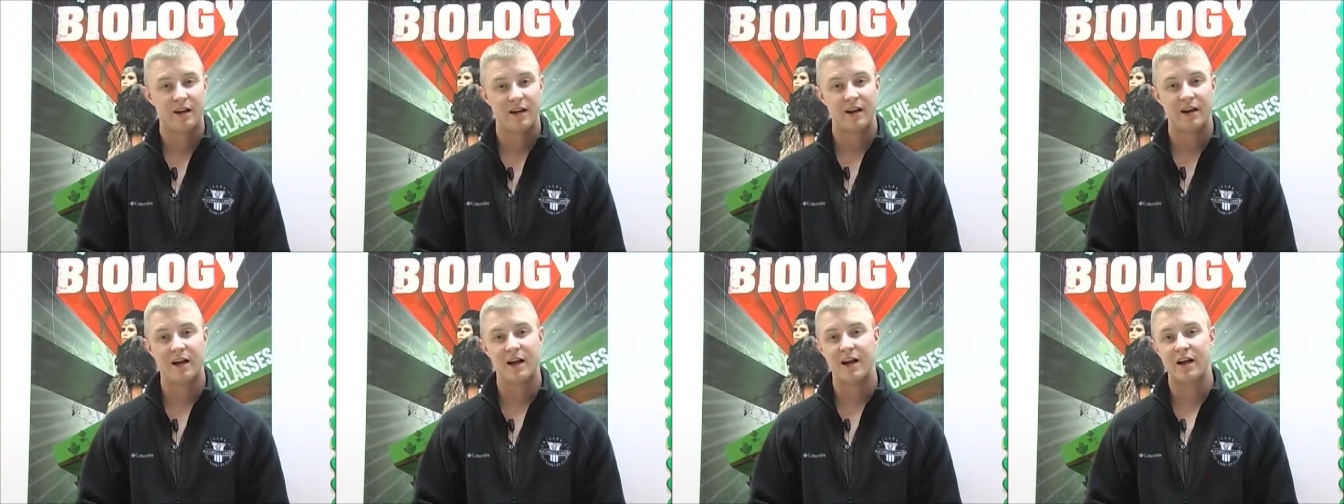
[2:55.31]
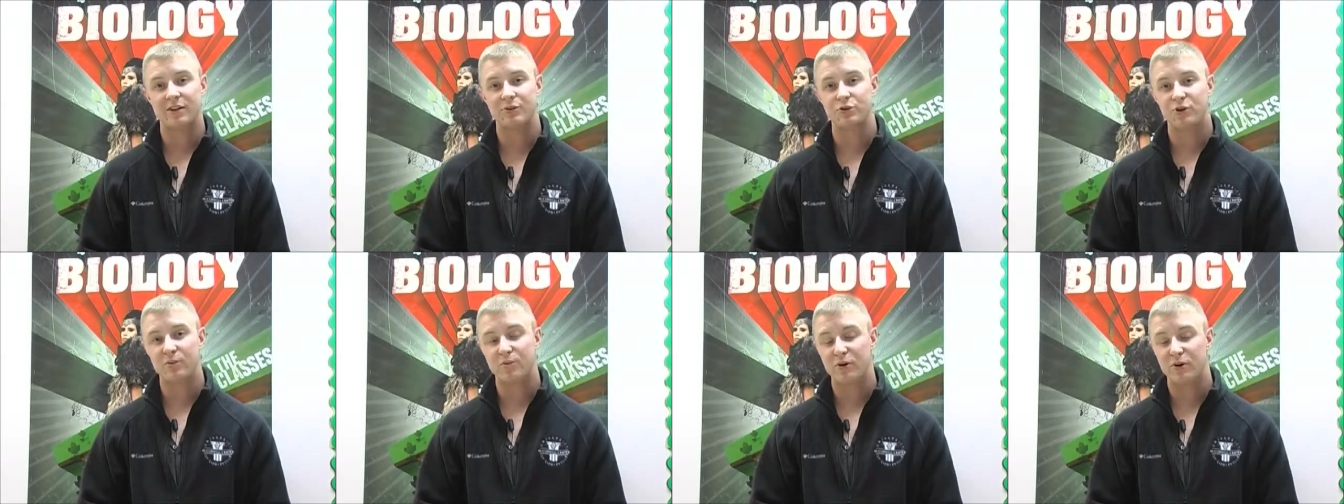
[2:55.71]
And I
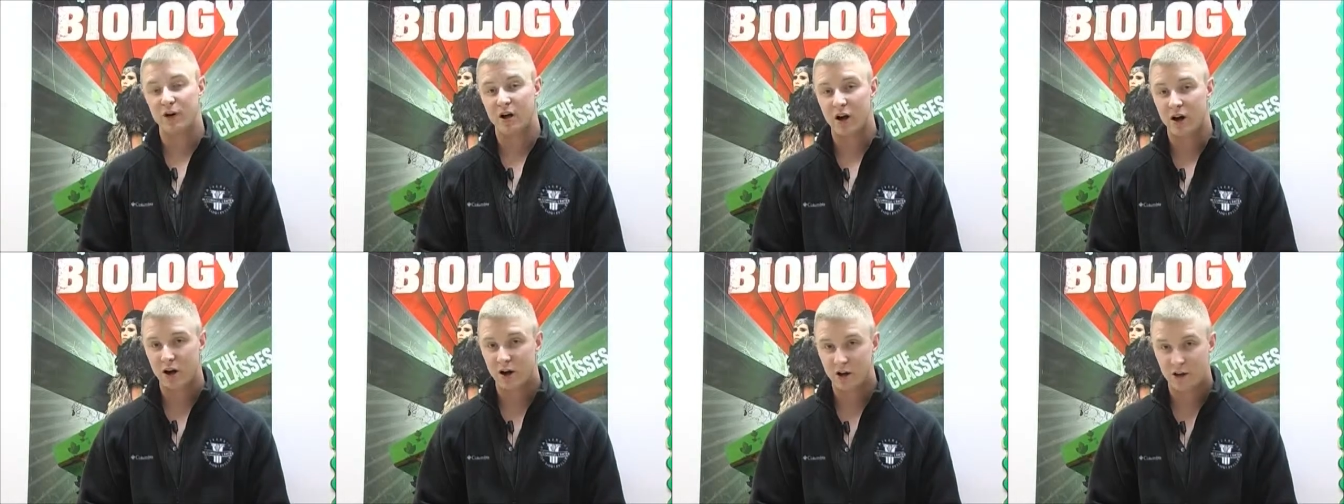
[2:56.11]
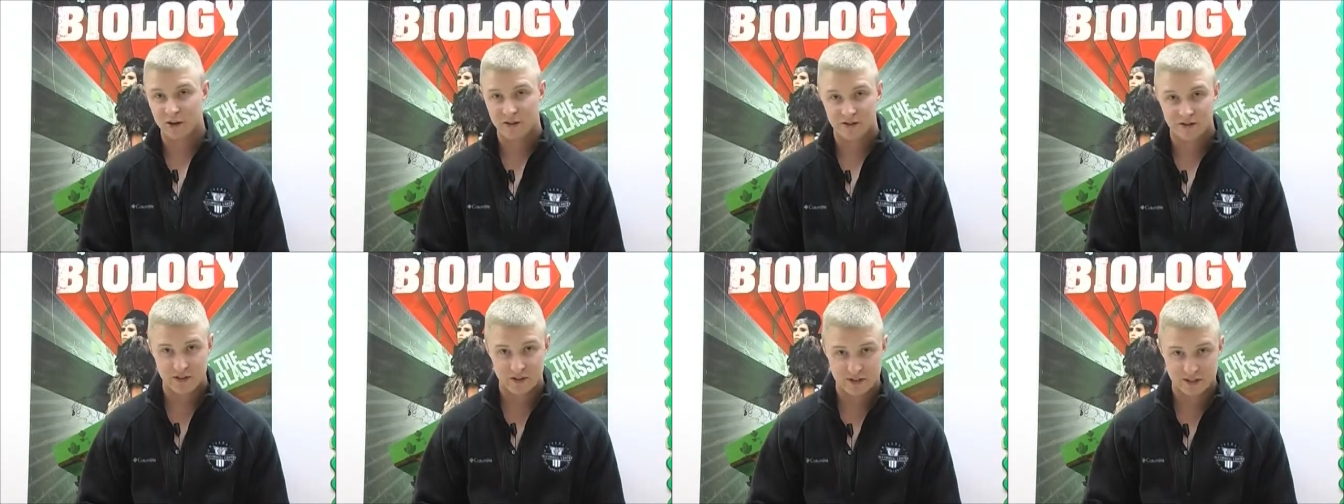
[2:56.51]
attribute all
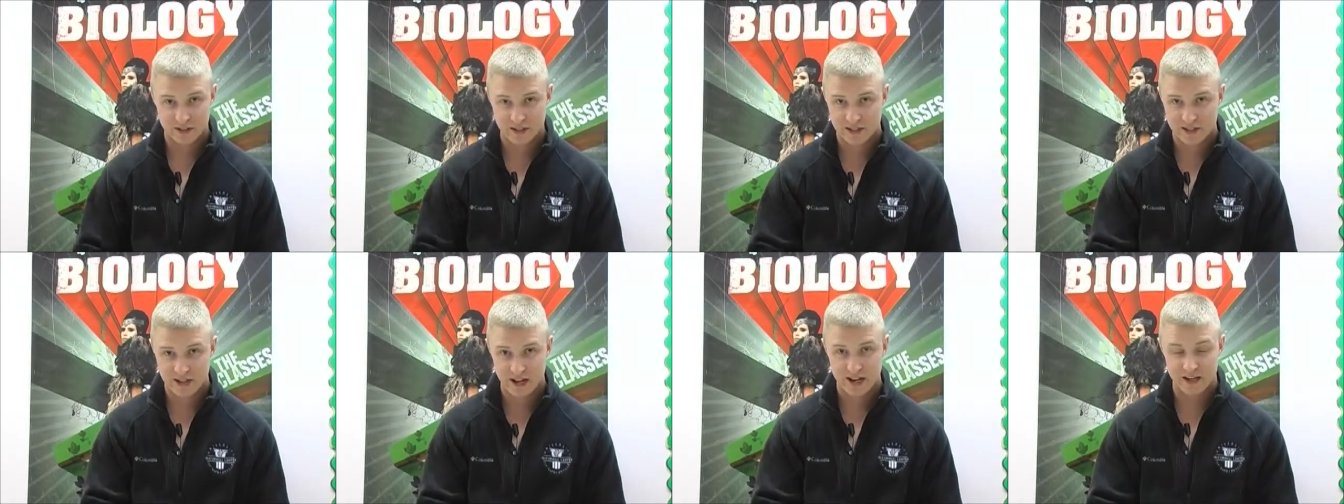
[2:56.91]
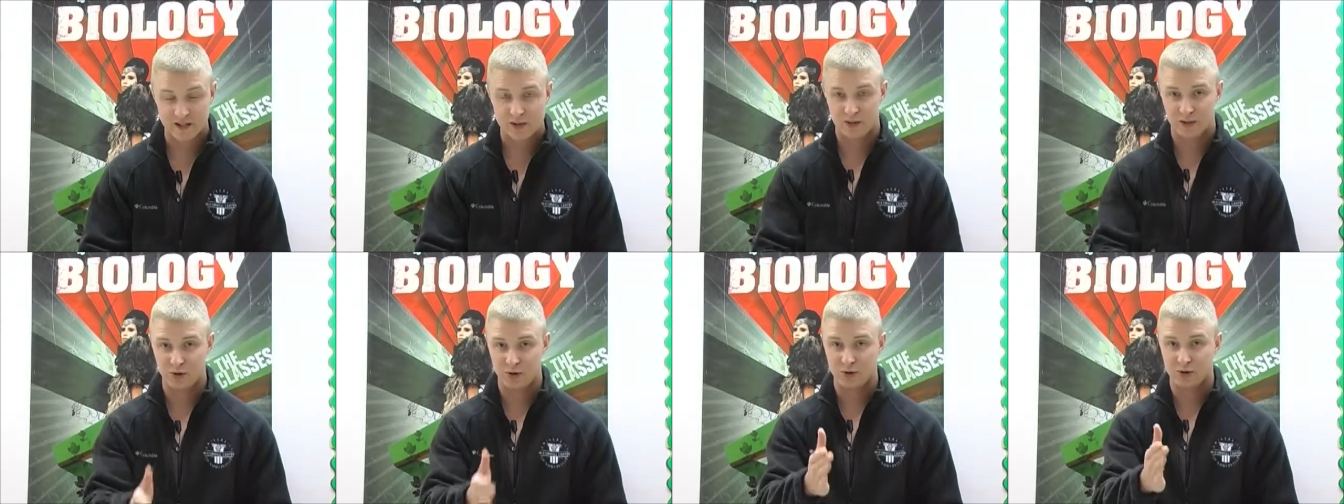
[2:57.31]
of the
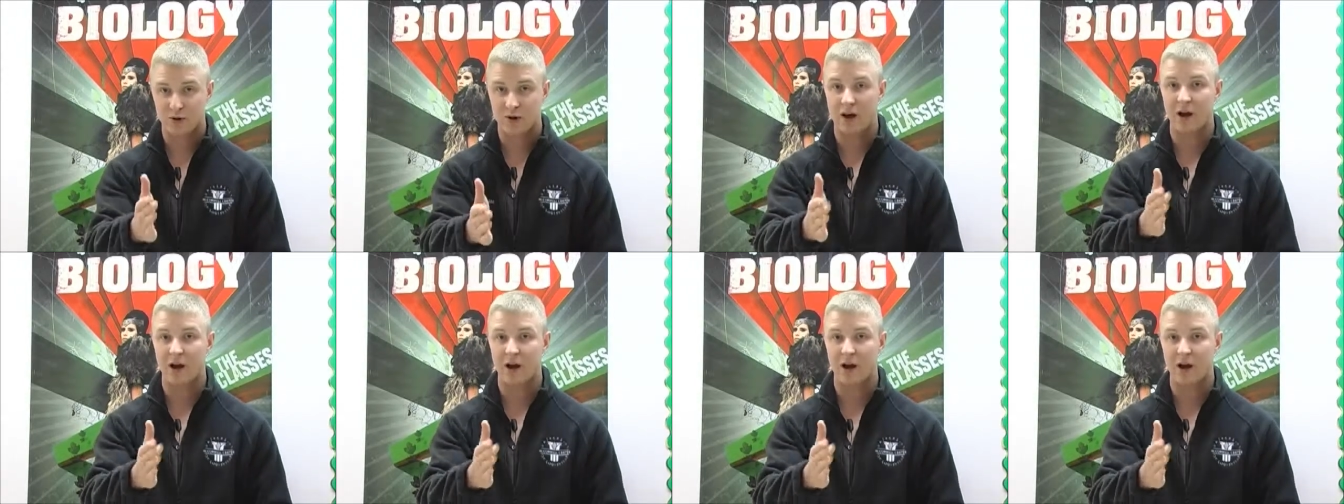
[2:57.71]
success to